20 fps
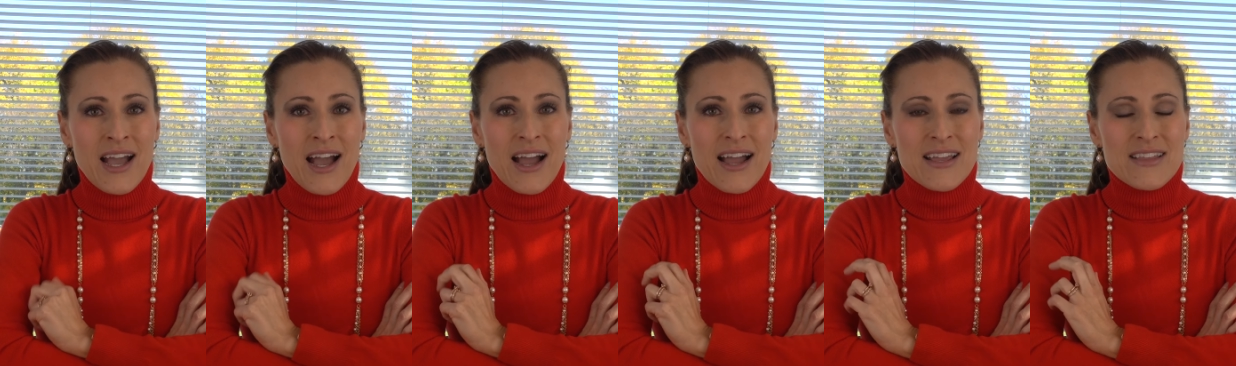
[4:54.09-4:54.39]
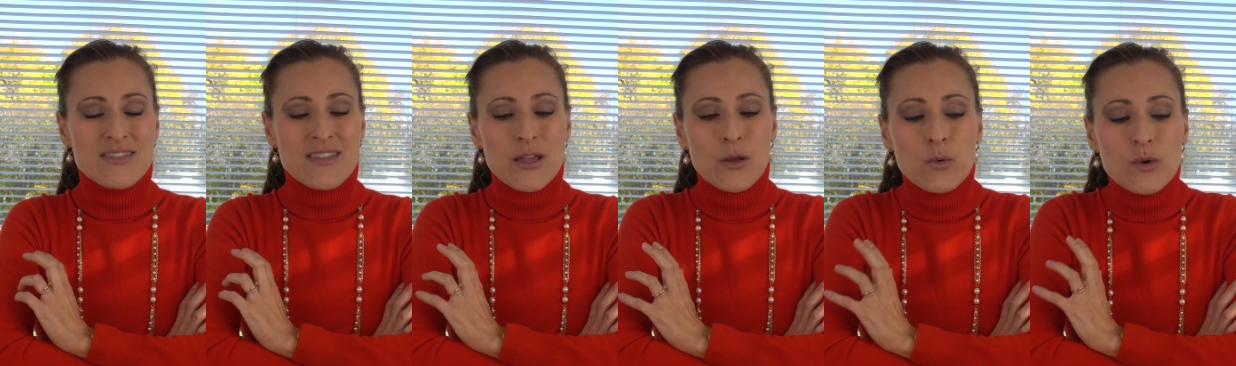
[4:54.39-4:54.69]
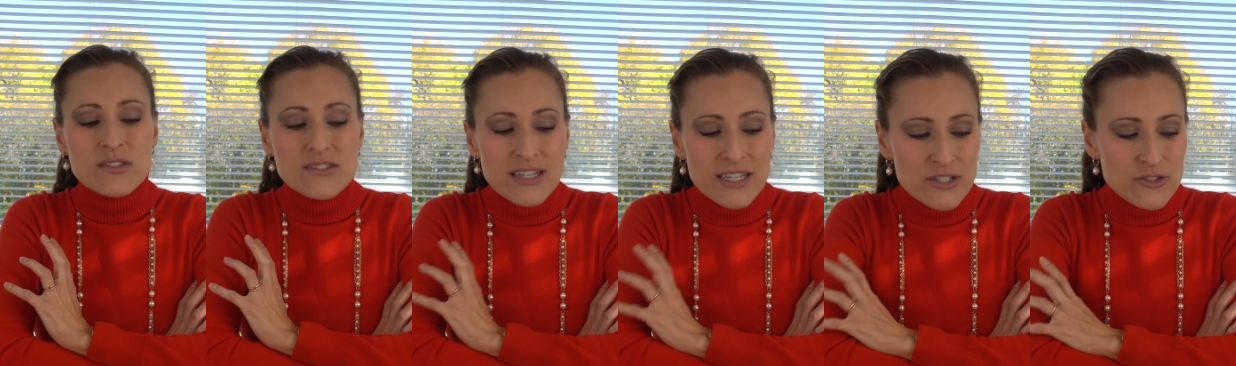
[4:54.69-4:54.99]
I think
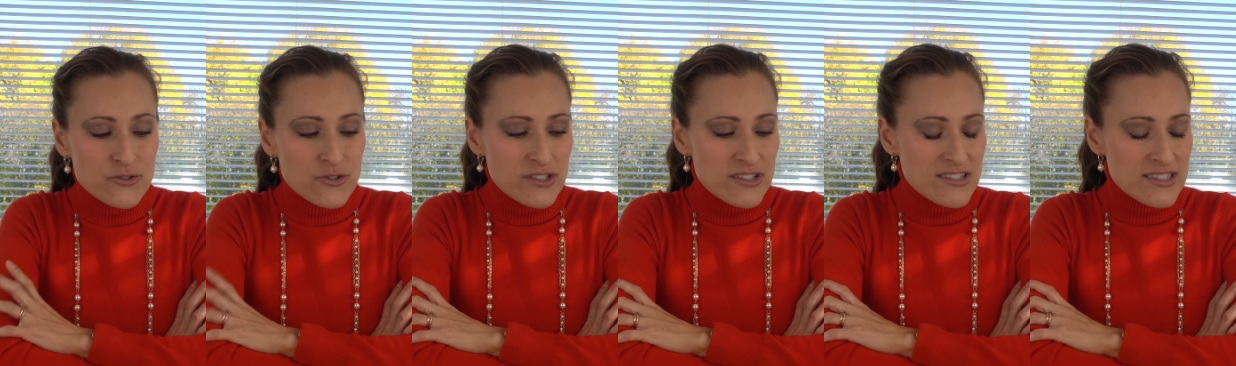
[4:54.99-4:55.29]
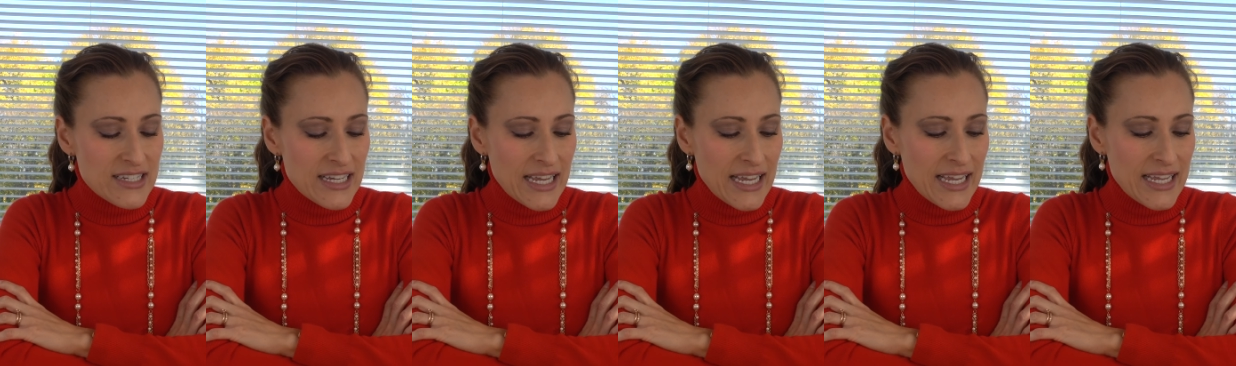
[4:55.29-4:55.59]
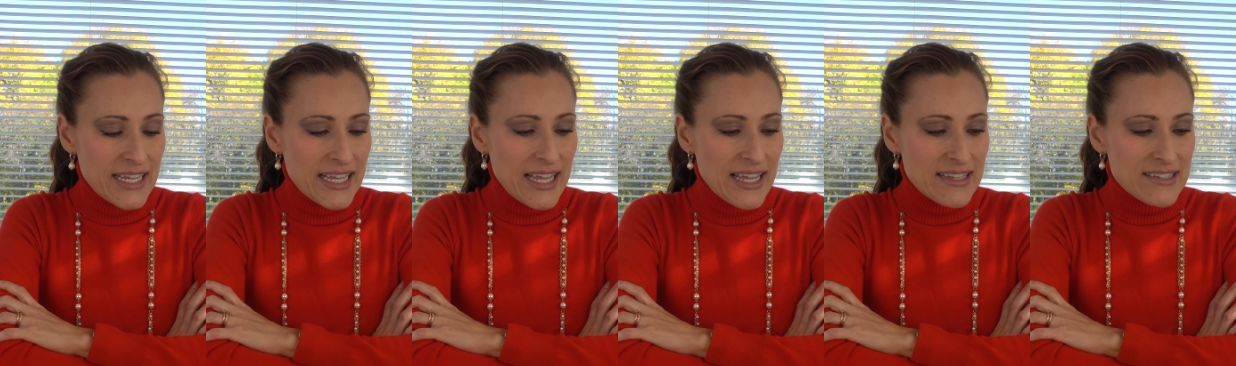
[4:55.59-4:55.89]
what's
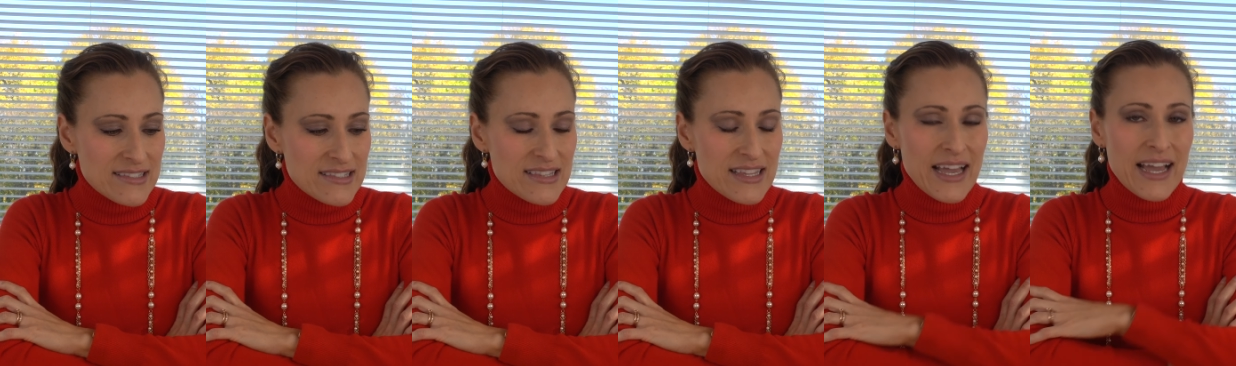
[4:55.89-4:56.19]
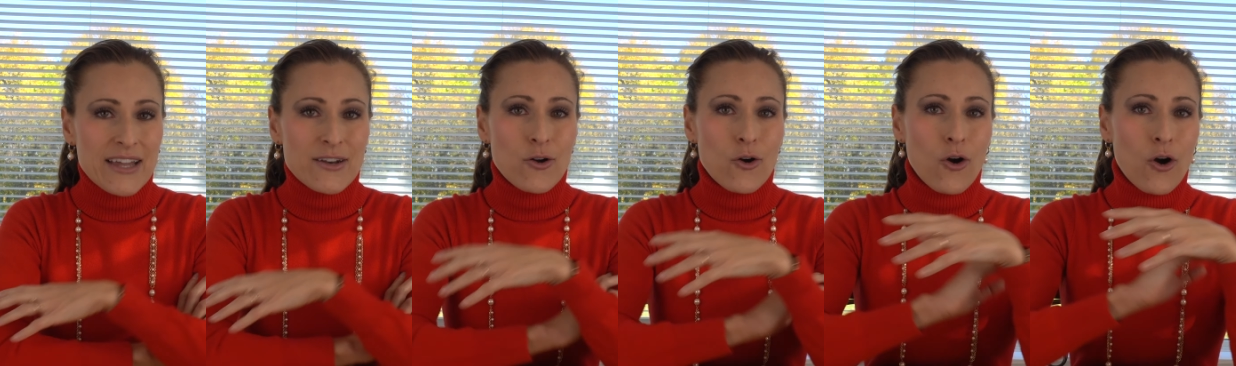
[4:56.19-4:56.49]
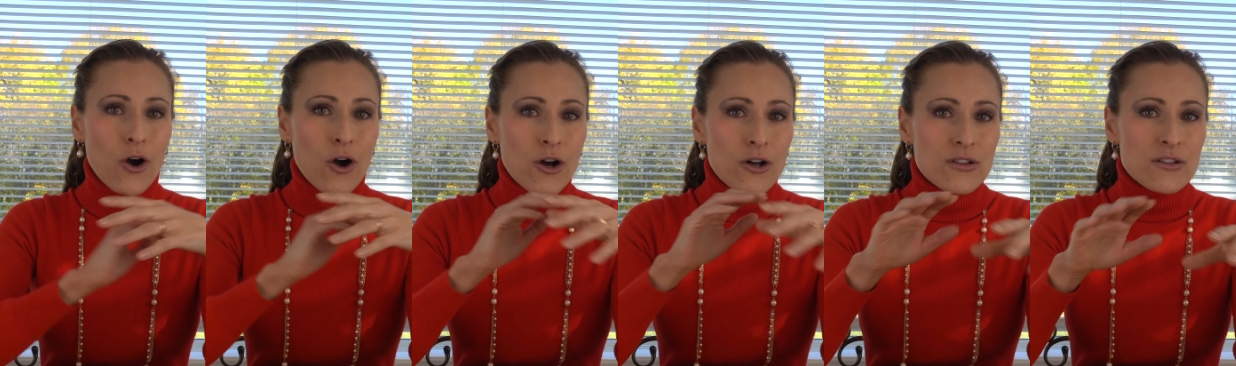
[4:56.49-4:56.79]
interesting is that
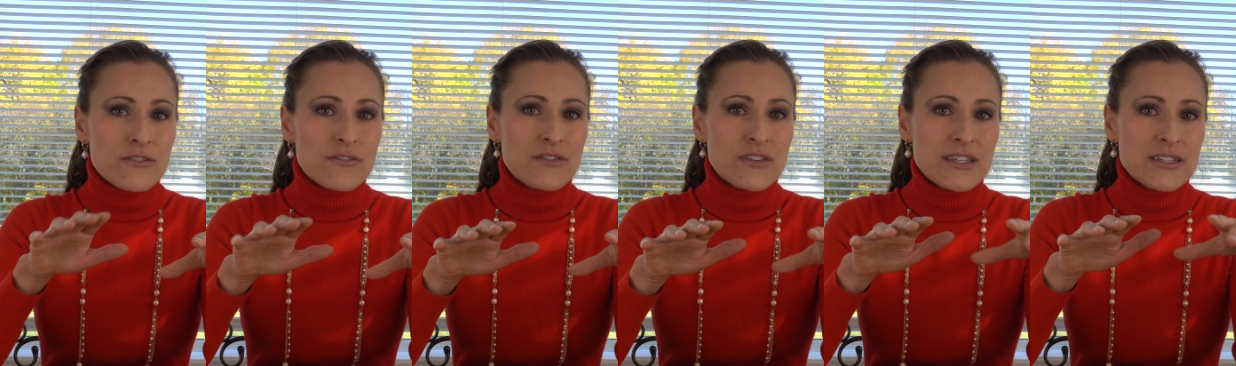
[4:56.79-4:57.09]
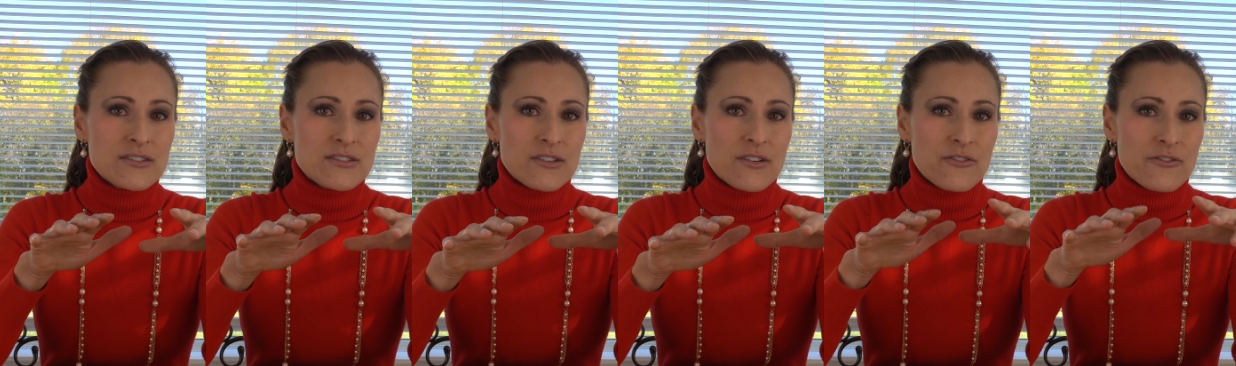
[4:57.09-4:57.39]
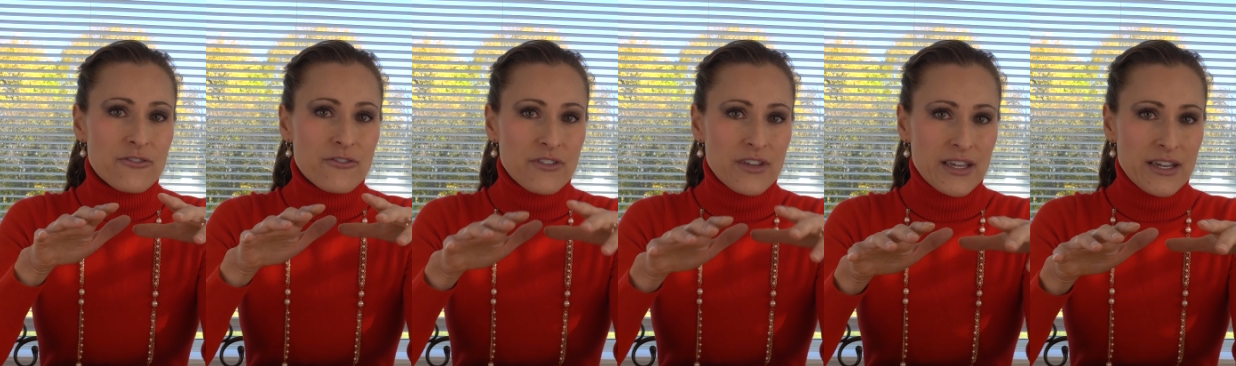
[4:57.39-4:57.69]
all of these
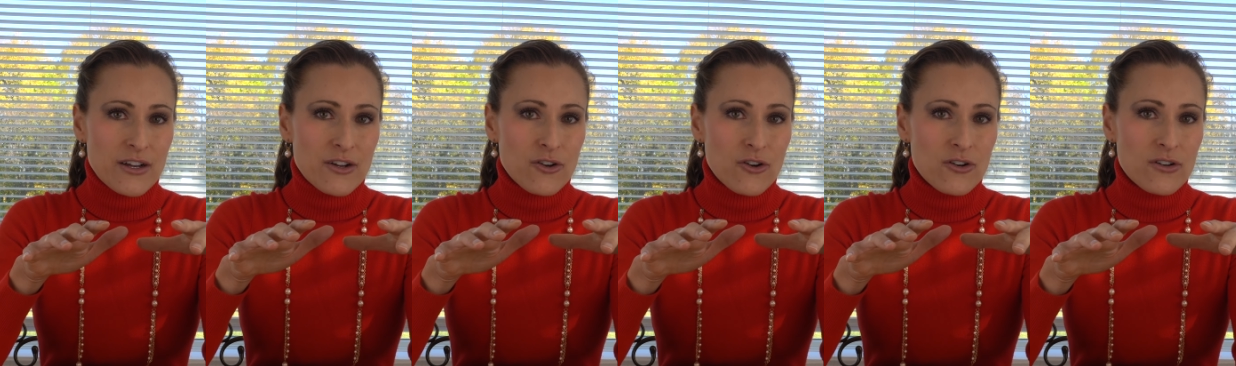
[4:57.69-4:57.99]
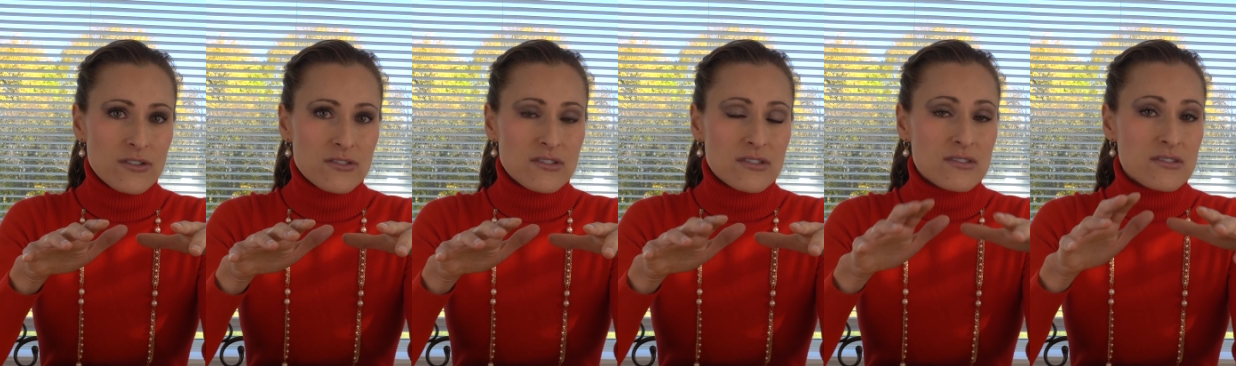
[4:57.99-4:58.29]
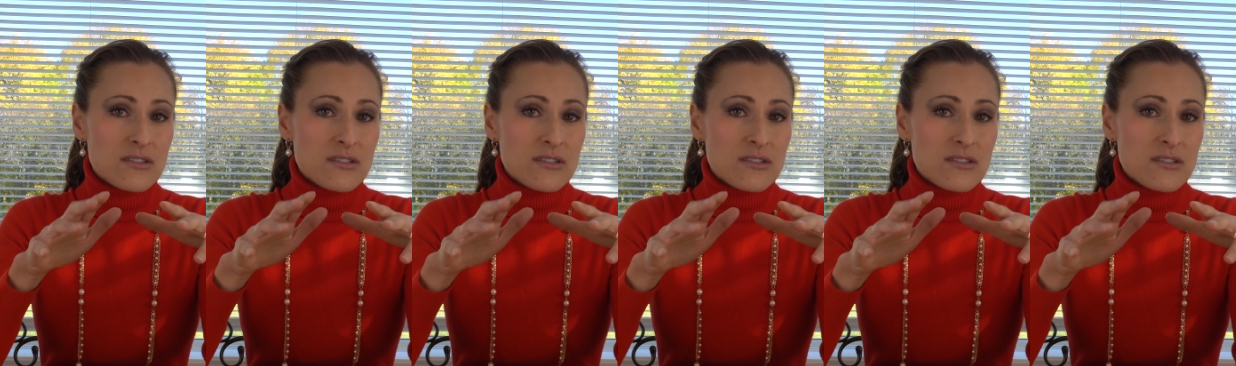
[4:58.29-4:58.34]
vehicles,